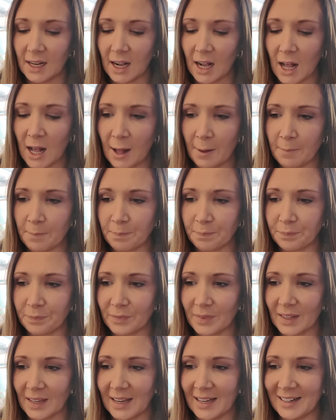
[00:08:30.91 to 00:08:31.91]

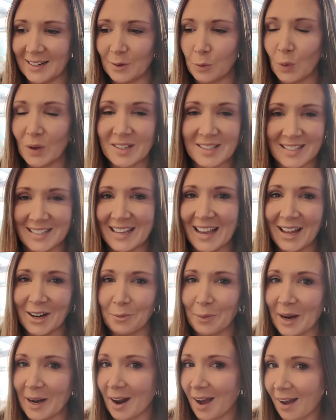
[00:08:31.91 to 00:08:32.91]
And once again
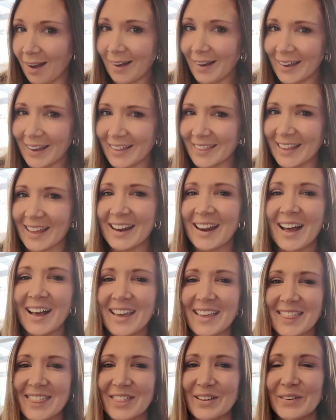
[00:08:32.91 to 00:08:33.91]
went higher than I
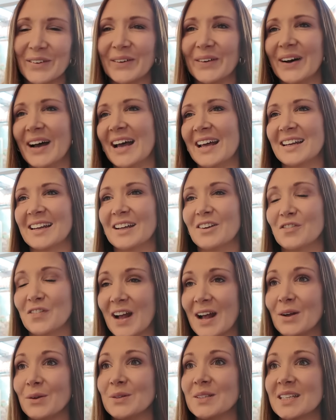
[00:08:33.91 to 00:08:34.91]
thought, and I
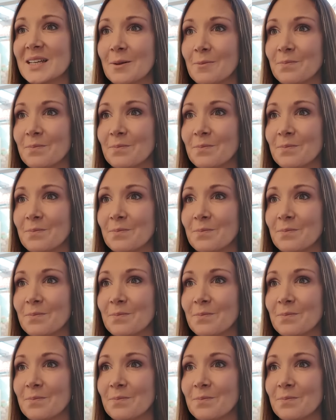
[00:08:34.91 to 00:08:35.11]
found